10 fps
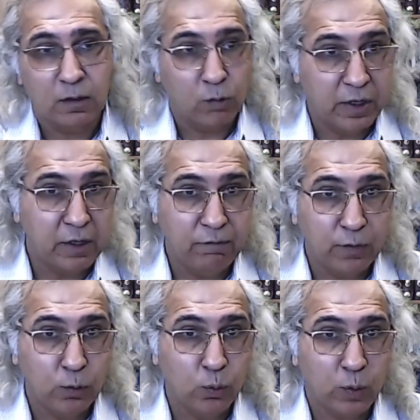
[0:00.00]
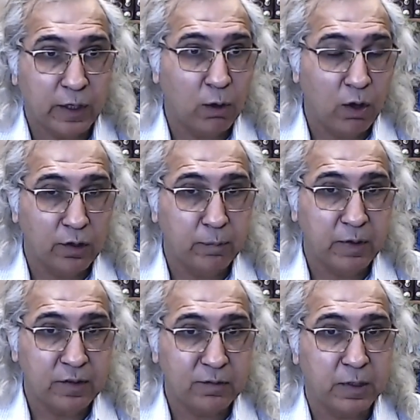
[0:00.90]
Quite a few
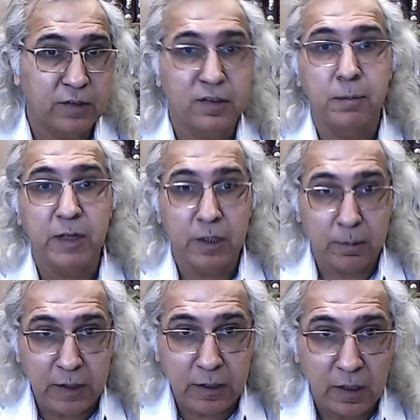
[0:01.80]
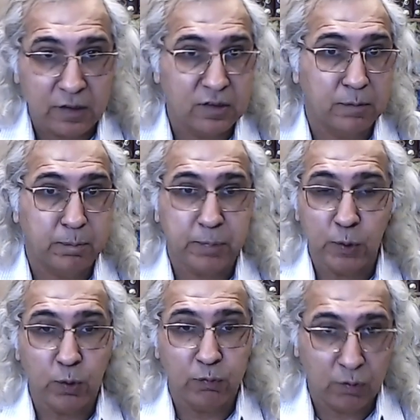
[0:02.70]
economists, but Samir Amin has a
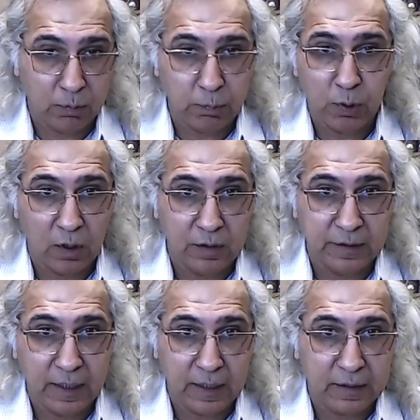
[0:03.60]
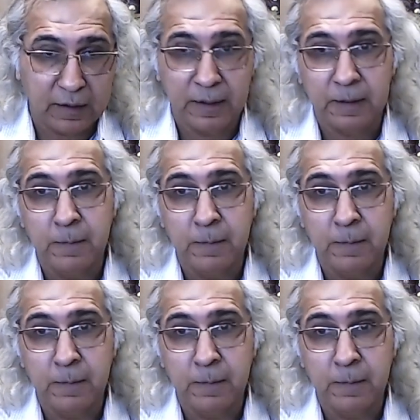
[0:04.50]
beautiful book on that, right?